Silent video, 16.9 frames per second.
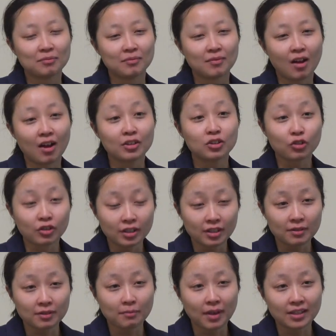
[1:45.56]
I
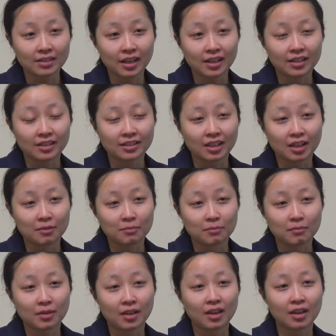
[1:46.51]
enjoy maintaining
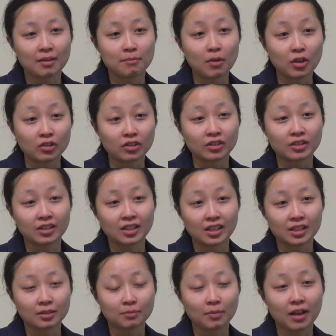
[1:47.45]
some
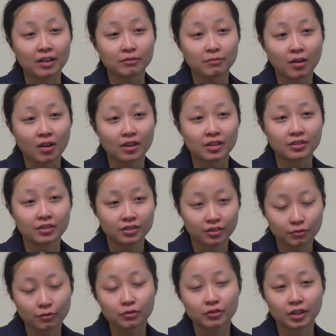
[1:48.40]
emergency as part of my
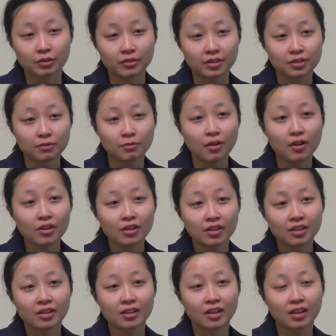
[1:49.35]
rural generalist work.
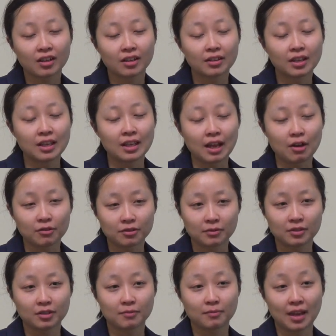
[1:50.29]
It
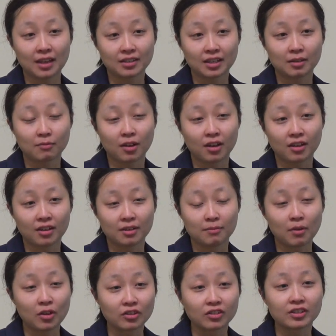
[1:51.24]
helps me to maintain my
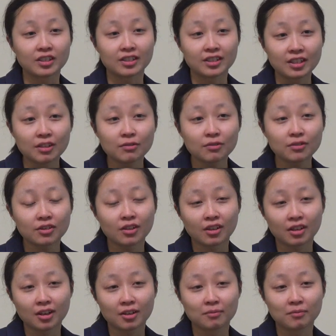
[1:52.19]
emergency skills so
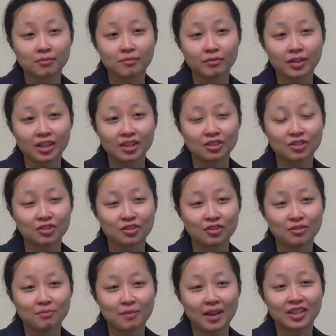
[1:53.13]
that I'm ready to
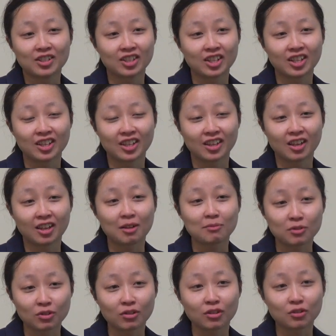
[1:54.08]
manage anything that
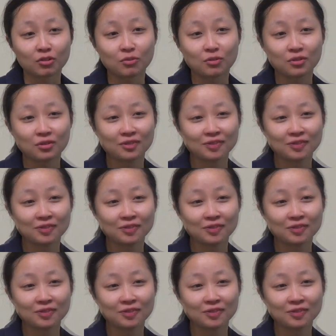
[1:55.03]
comes through the door.